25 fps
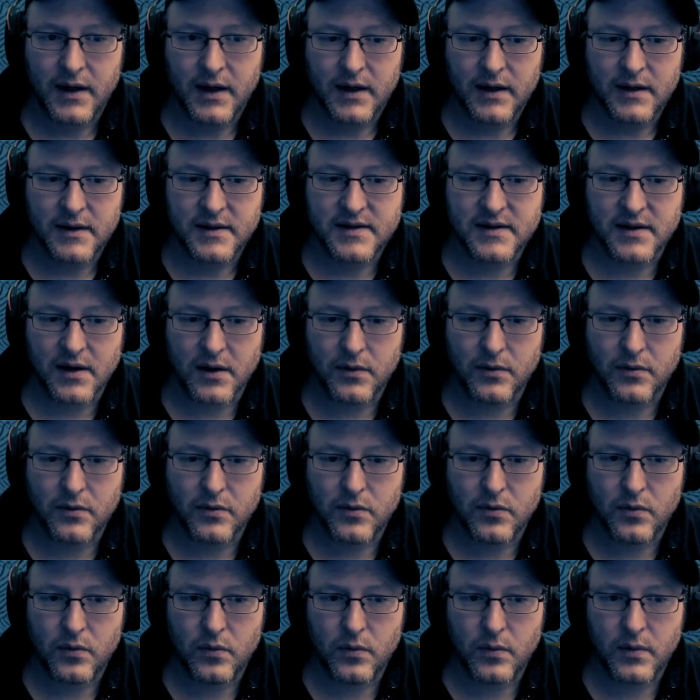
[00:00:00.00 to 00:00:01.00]
So
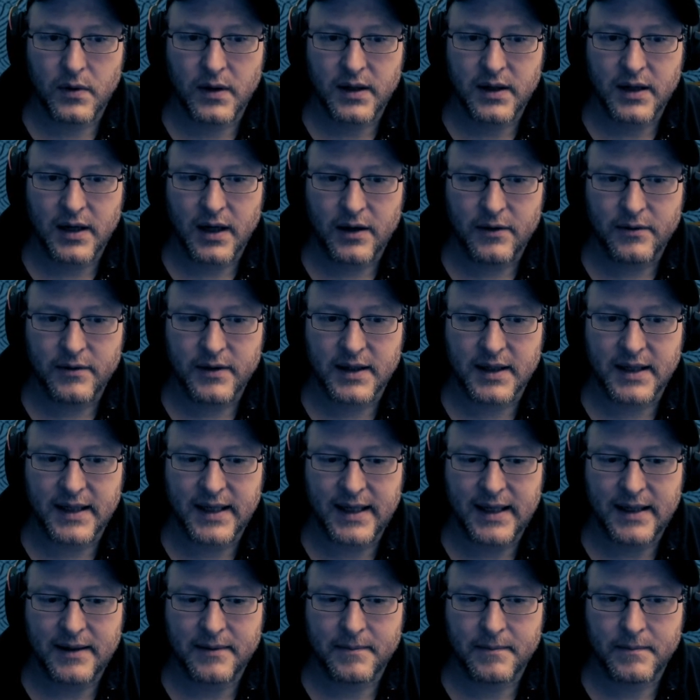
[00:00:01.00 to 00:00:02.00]

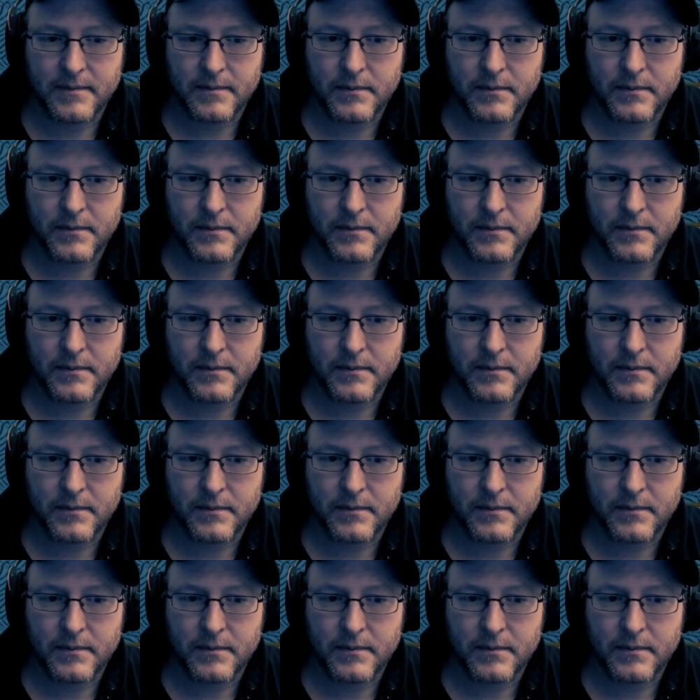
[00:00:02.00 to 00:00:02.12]
currently,